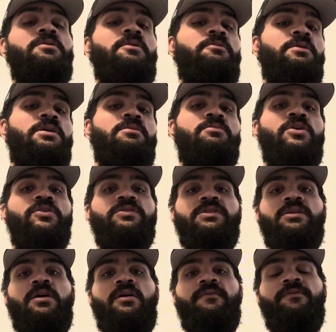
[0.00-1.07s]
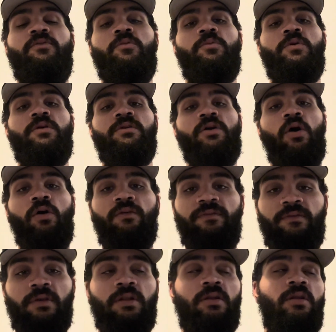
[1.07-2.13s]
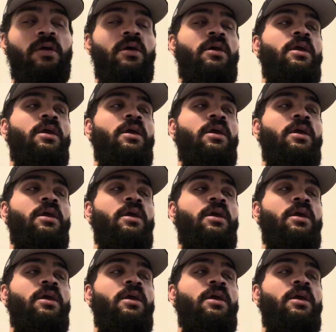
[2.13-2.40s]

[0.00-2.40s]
Got Raheem Mostert, former Dolphin,